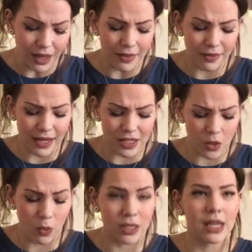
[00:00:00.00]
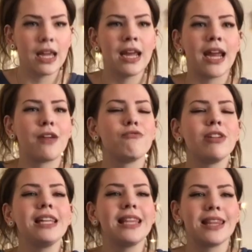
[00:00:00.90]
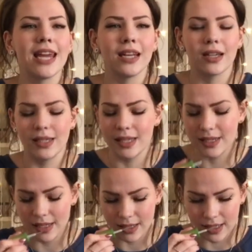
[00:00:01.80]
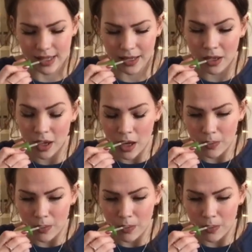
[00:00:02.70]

This was a really thin consistency.